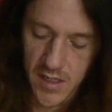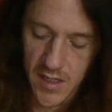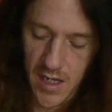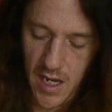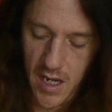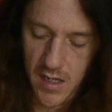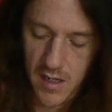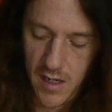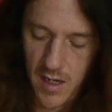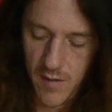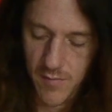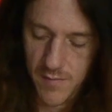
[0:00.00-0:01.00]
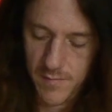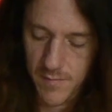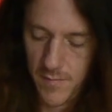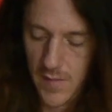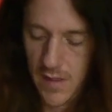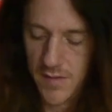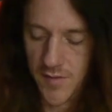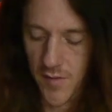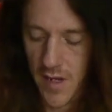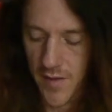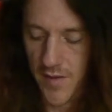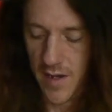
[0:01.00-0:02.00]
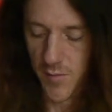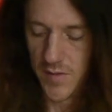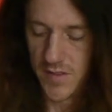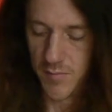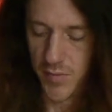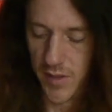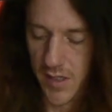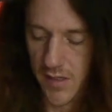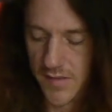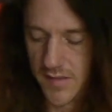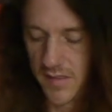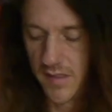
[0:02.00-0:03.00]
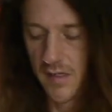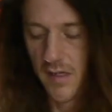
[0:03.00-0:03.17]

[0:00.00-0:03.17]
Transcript: in the end, So now that one's in place.